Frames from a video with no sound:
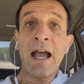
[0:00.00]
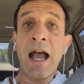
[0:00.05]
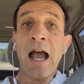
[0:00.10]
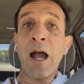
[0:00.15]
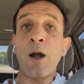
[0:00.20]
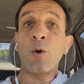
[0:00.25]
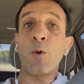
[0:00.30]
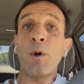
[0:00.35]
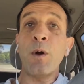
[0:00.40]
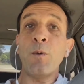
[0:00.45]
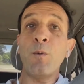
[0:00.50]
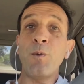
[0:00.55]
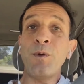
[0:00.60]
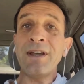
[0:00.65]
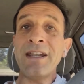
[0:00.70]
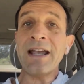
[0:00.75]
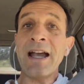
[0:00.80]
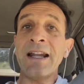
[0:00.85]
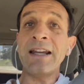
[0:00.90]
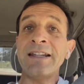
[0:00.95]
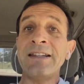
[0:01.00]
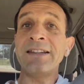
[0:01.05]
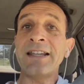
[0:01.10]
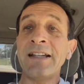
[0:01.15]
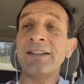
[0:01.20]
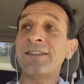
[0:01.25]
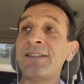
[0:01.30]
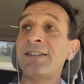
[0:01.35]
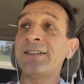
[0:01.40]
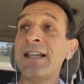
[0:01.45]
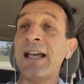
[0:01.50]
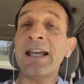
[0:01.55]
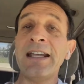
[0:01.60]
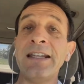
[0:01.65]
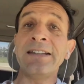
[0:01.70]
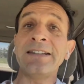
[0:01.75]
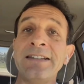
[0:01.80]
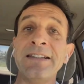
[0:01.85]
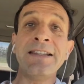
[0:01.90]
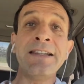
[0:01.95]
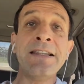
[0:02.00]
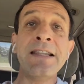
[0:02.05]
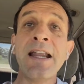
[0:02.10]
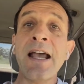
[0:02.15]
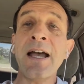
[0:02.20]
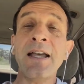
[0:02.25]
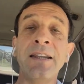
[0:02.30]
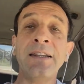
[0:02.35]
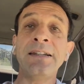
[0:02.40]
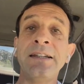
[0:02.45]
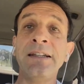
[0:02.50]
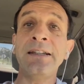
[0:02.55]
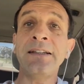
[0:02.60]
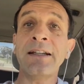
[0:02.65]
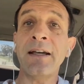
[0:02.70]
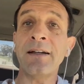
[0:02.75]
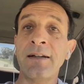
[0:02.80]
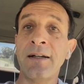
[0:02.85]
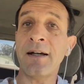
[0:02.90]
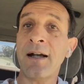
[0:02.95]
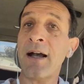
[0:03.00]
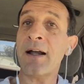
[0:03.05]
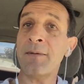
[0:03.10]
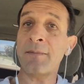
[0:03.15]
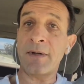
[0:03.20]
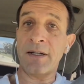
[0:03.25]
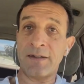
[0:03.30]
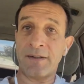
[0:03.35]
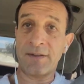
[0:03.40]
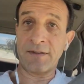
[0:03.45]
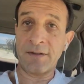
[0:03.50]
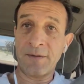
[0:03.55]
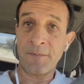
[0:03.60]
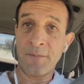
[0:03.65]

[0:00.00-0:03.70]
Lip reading: And when we are in that state, nothing can harm us.